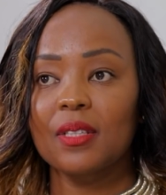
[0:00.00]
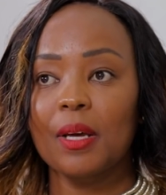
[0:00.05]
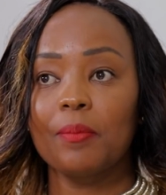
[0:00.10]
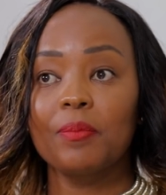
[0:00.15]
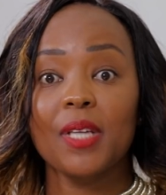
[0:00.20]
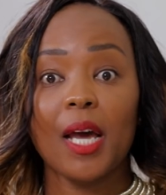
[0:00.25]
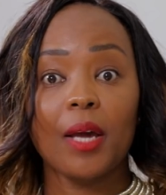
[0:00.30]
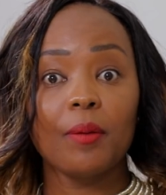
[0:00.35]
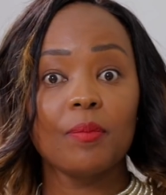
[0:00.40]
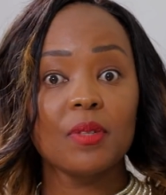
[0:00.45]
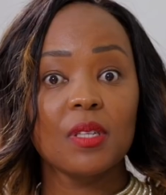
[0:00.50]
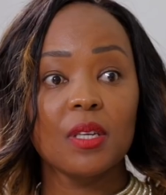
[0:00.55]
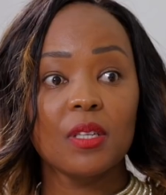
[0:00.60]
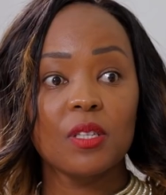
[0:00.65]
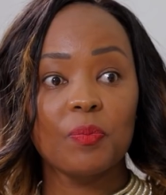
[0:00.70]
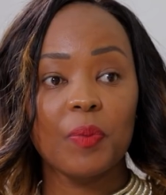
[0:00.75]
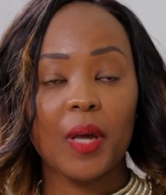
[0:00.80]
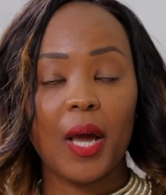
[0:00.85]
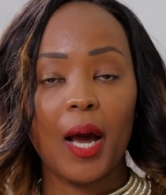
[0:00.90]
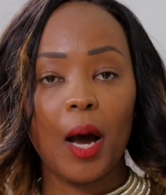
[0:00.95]
sometimes
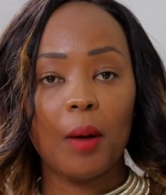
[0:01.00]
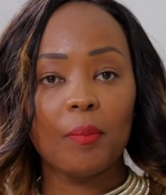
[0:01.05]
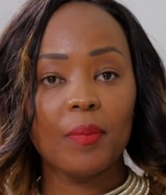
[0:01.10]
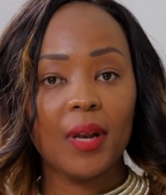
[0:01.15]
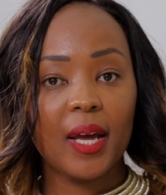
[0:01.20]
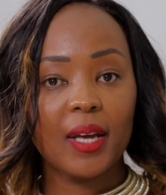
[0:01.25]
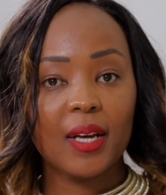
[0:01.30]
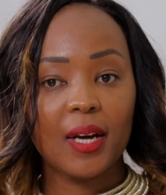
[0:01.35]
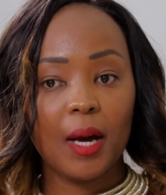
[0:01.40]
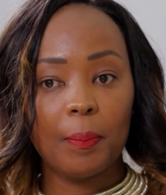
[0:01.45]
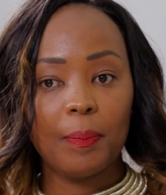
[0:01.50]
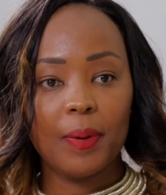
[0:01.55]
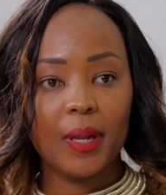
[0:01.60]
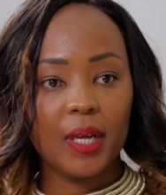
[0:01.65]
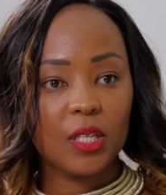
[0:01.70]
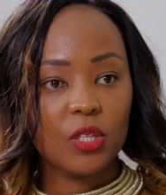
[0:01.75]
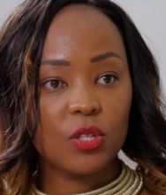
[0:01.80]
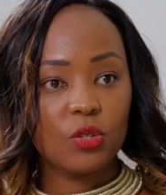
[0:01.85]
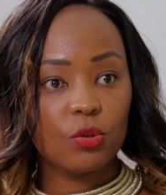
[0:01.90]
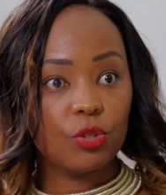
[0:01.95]
it's become like a
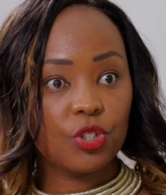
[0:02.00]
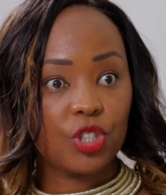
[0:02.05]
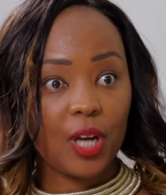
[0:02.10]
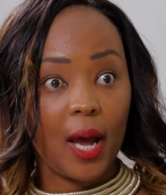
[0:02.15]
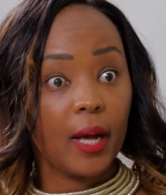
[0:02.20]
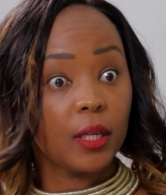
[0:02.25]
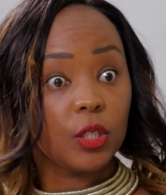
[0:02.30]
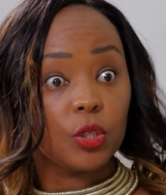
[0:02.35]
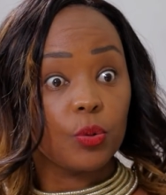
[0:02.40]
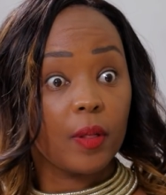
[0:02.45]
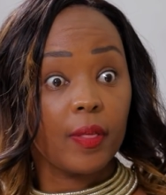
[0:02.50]
place to judge